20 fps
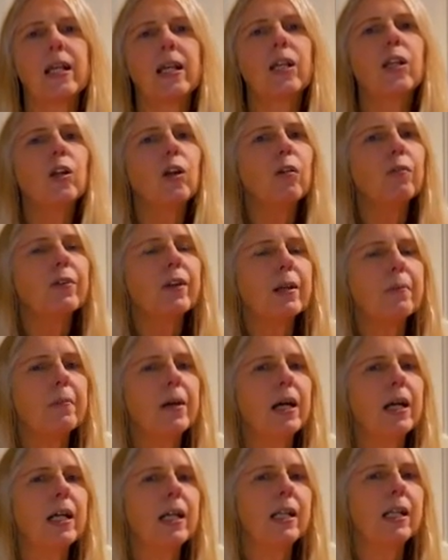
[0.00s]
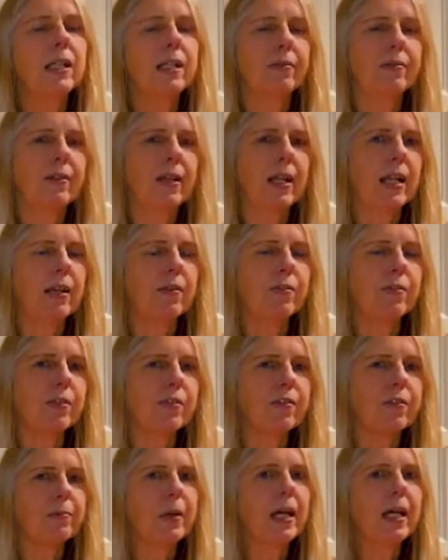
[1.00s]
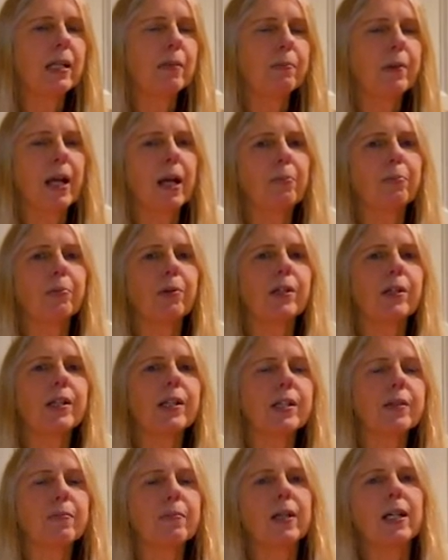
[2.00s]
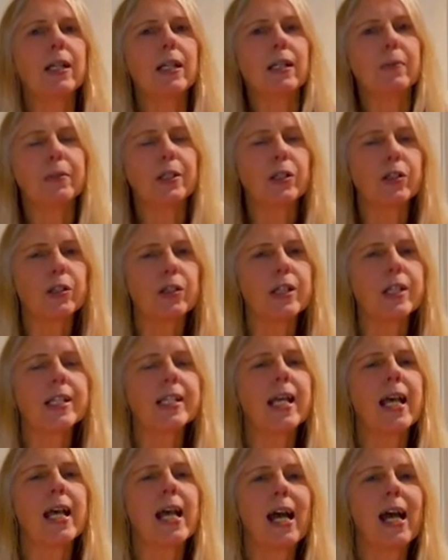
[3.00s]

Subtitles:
very mild flavours, mild pepperiness, mild bitterness.